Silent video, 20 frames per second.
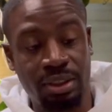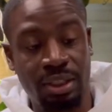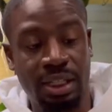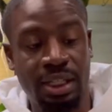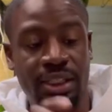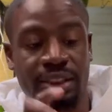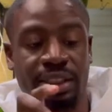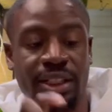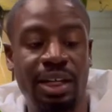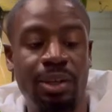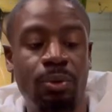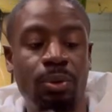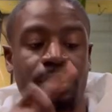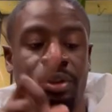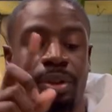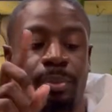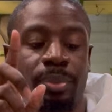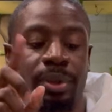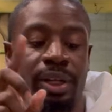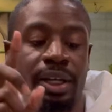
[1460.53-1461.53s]
Like I said, I want
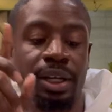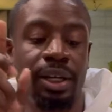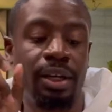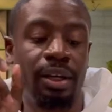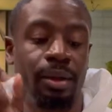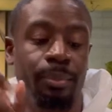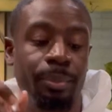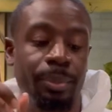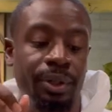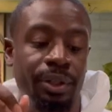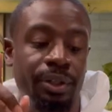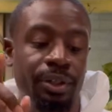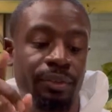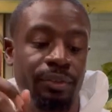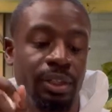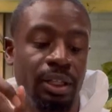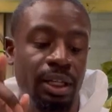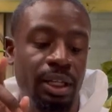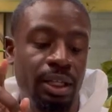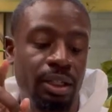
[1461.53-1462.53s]
the plant above the
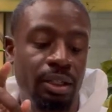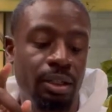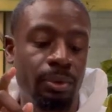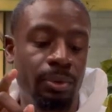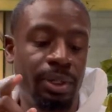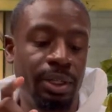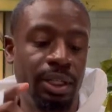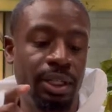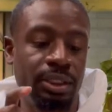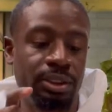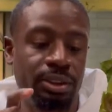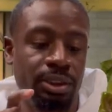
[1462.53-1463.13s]
Leca or whatnot.